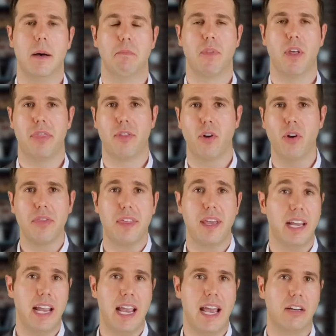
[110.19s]
The third
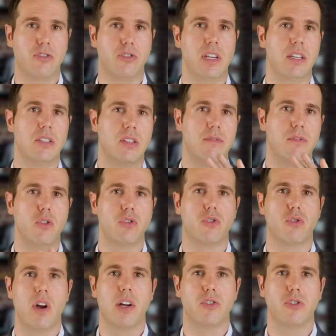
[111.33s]
thing actually is if you
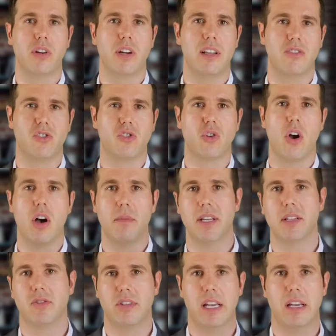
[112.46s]
structure an
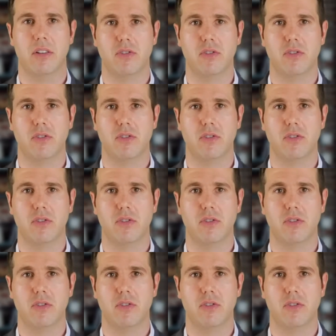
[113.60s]
installment sale,